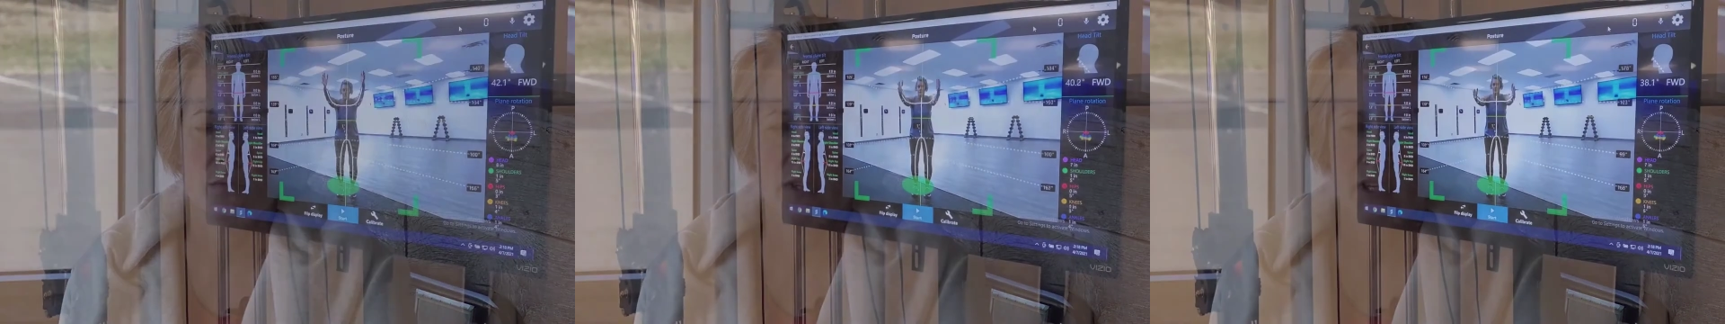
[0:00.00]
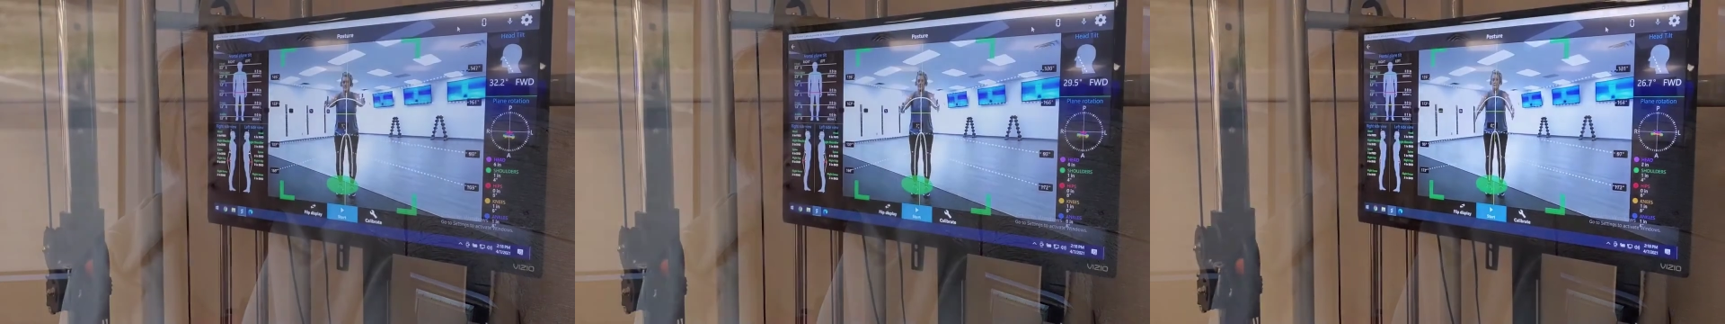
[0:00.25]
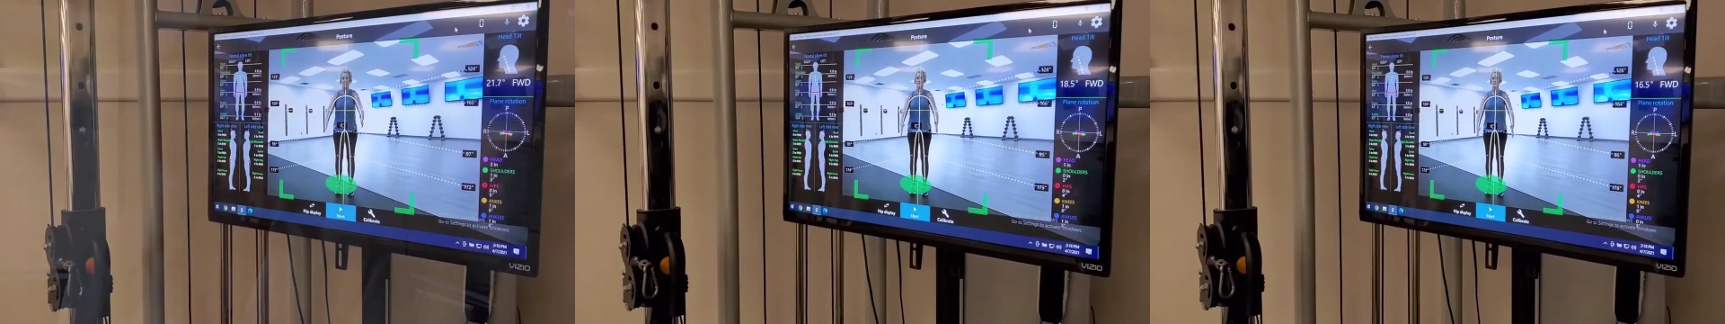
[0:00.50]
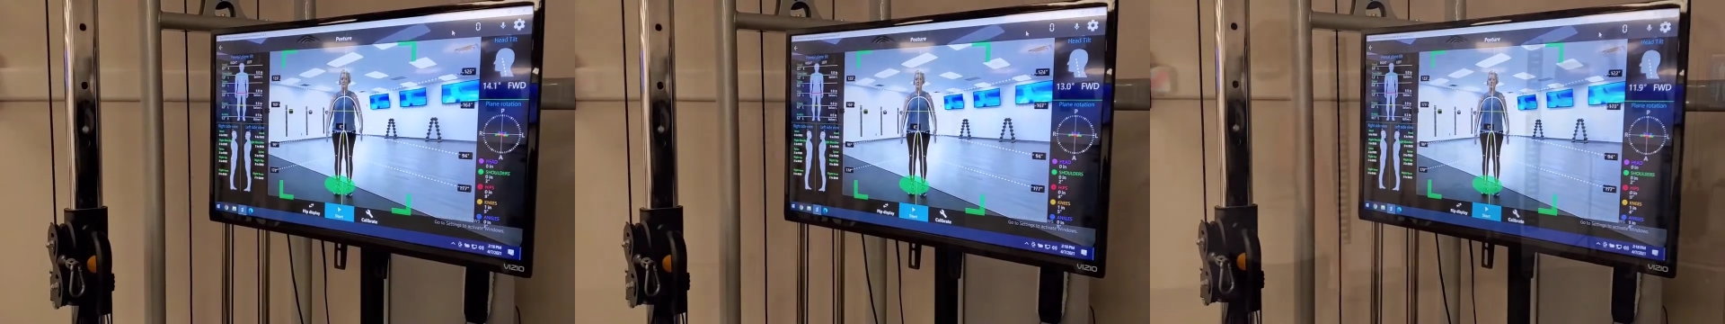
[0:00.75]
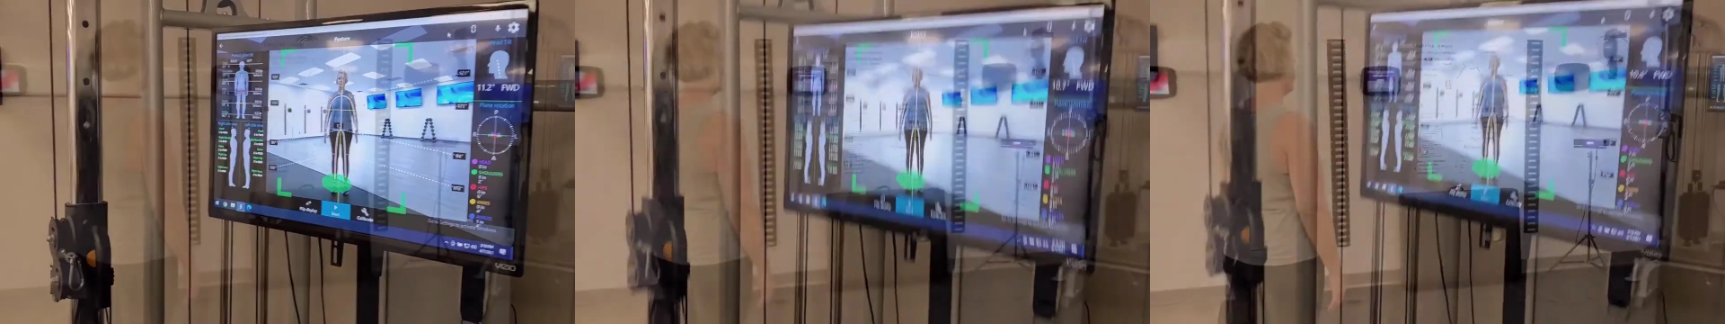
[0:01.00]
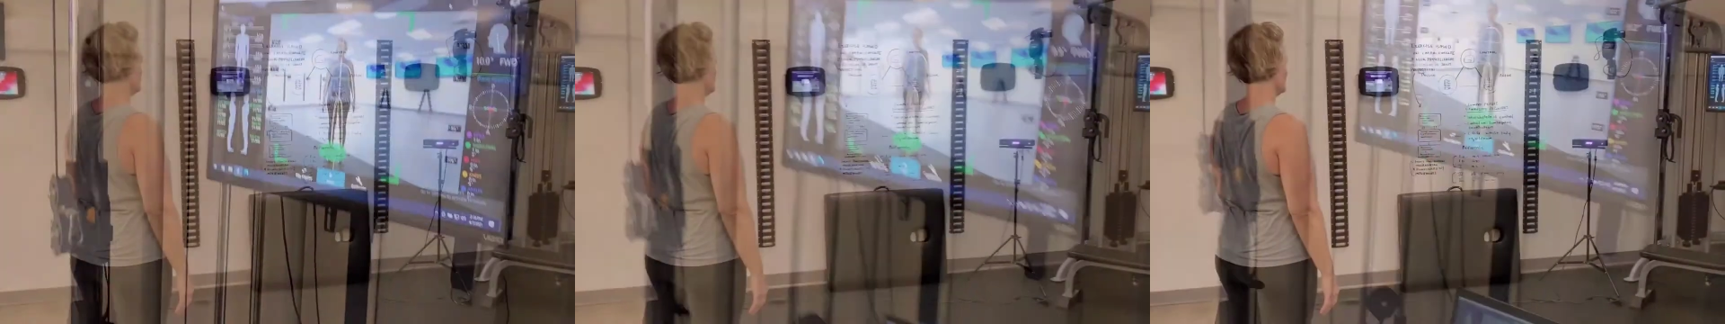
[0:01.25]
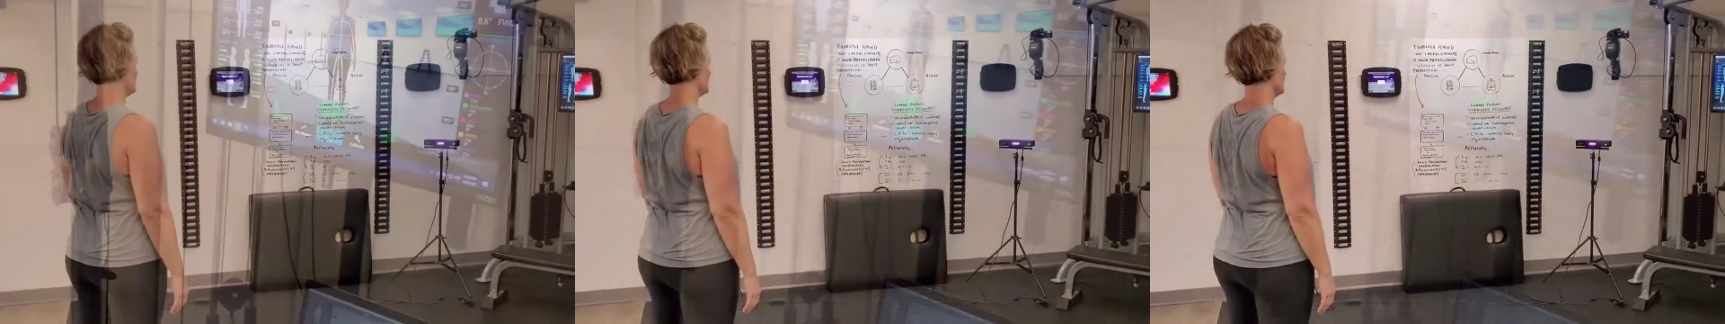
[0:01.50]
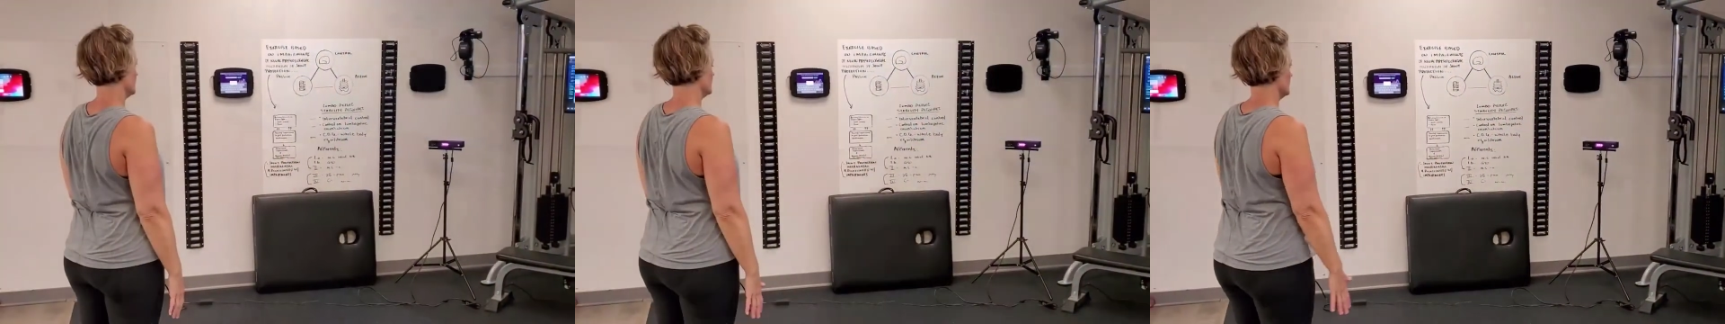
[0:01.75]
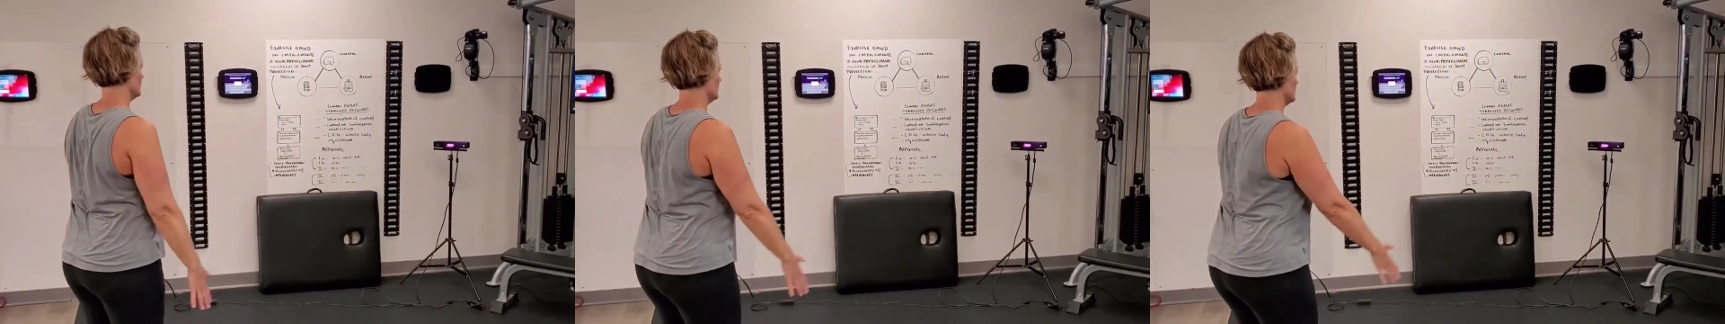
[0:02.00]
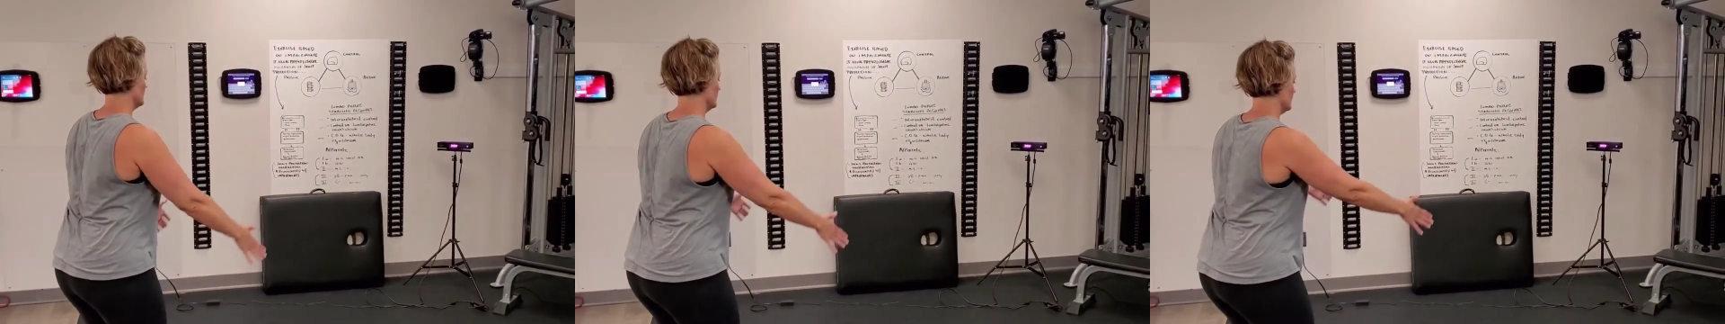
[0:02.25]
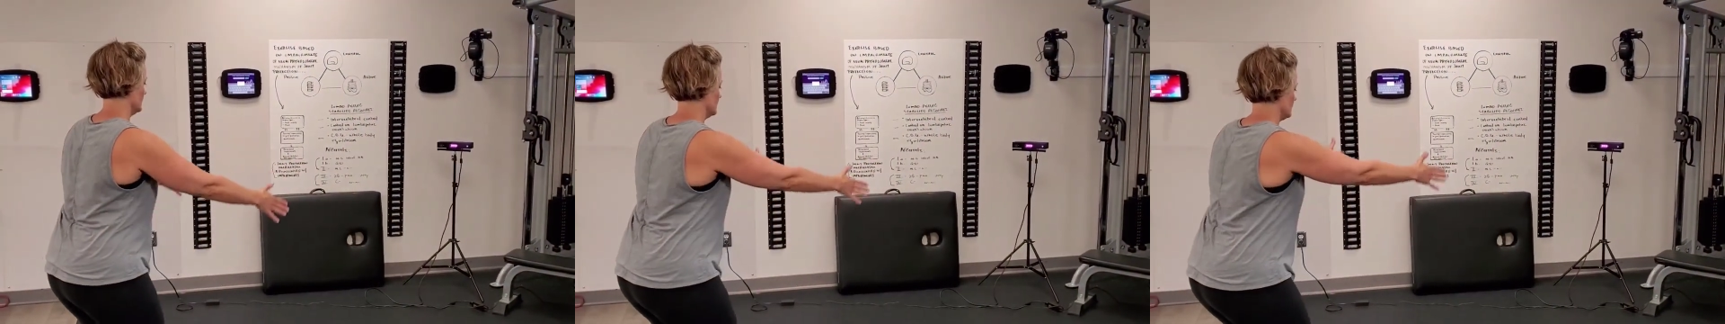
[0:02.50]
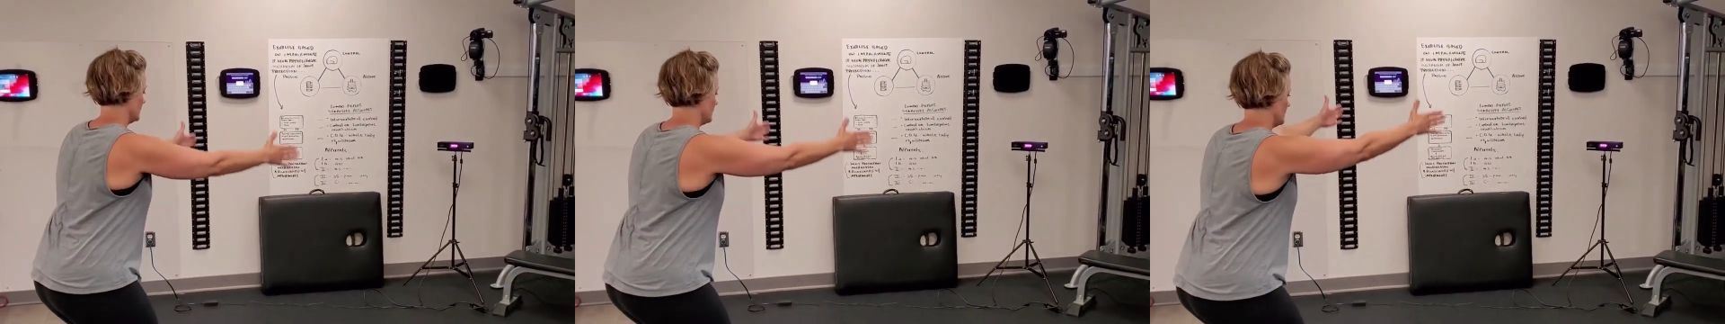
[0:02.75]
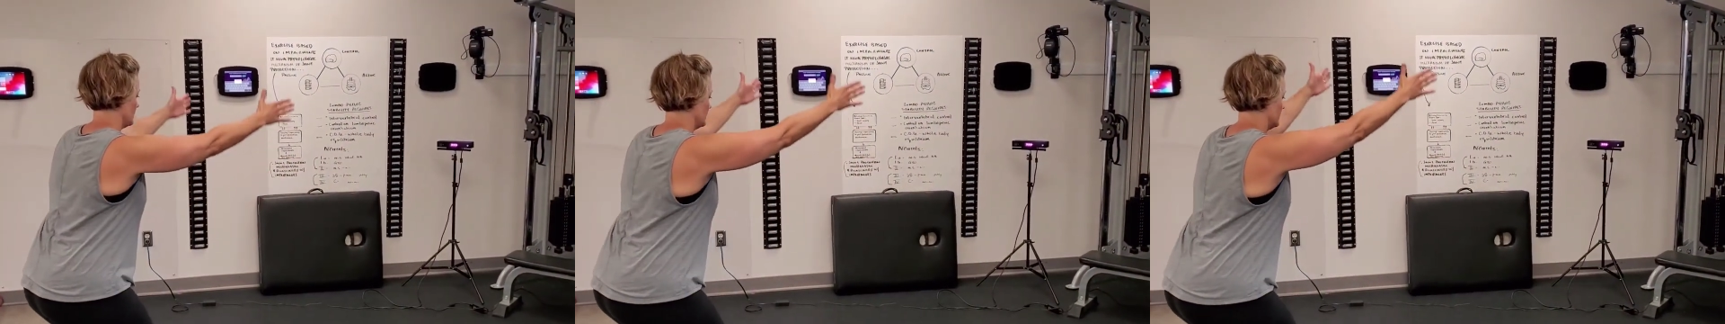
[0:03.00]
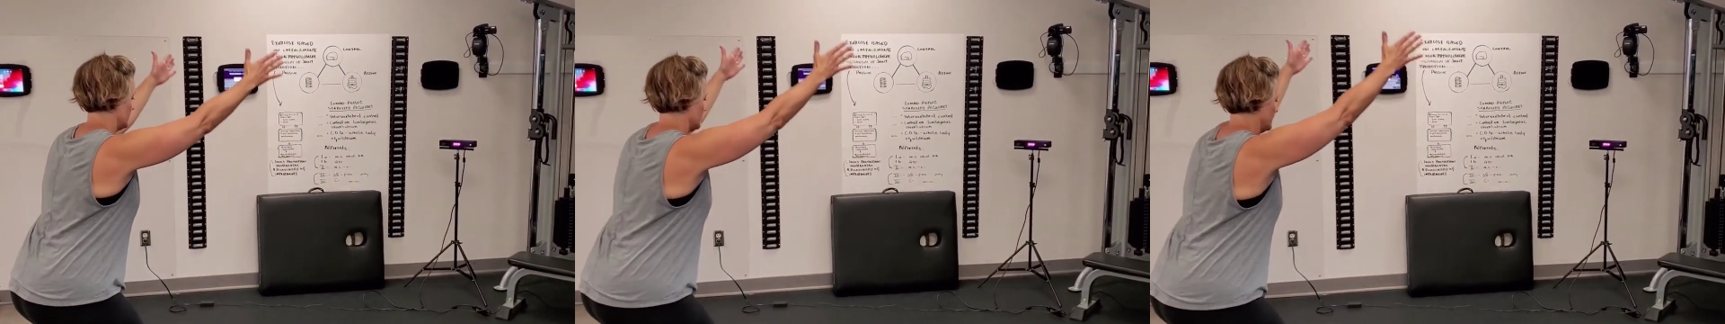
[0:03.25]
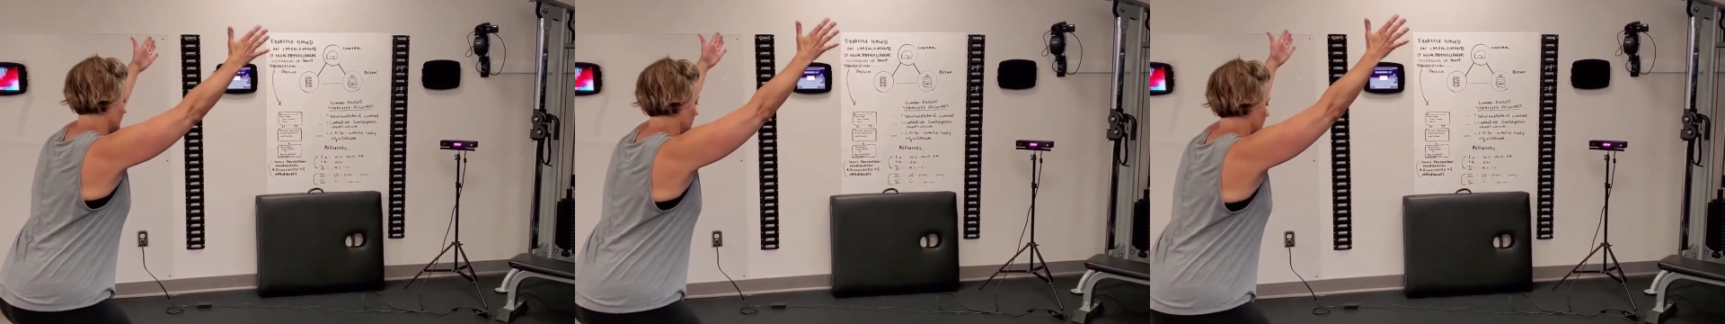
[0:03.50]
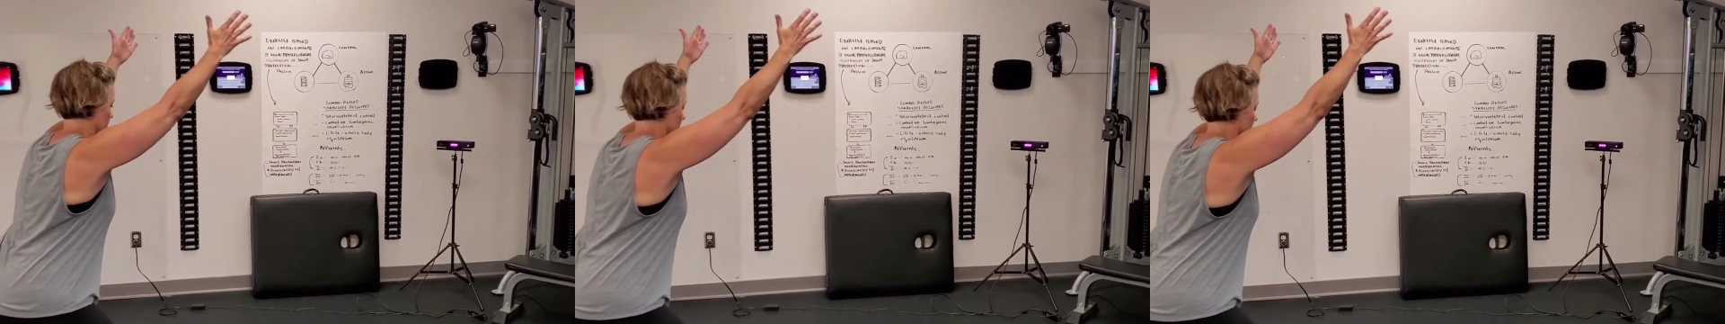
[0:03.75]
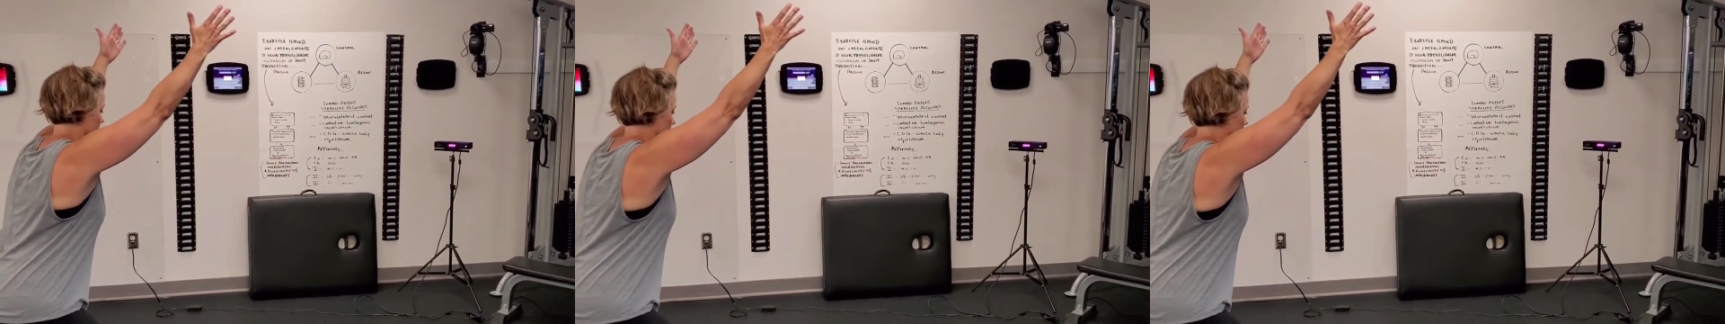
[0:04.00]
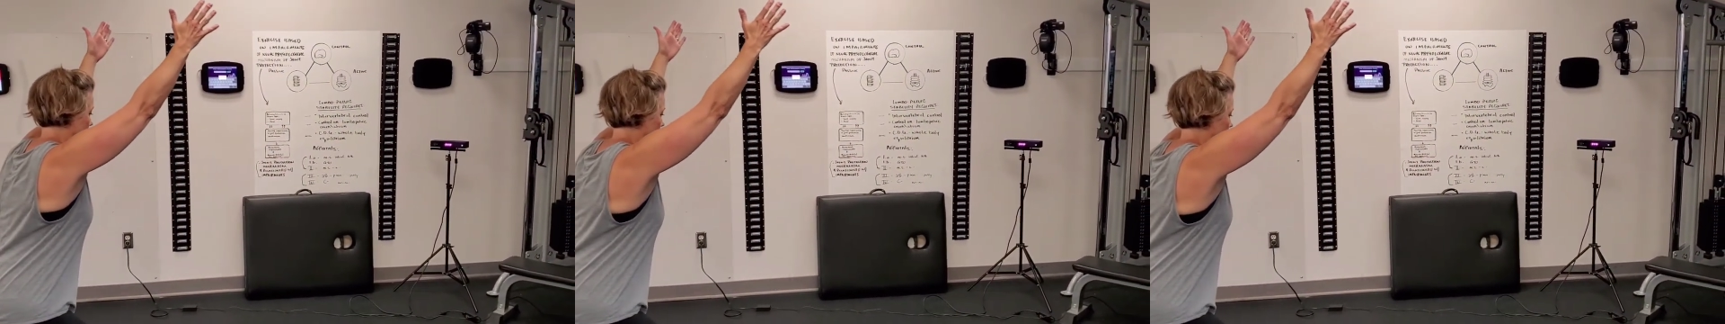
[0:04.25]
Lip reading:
Nobody's mouth can be seen.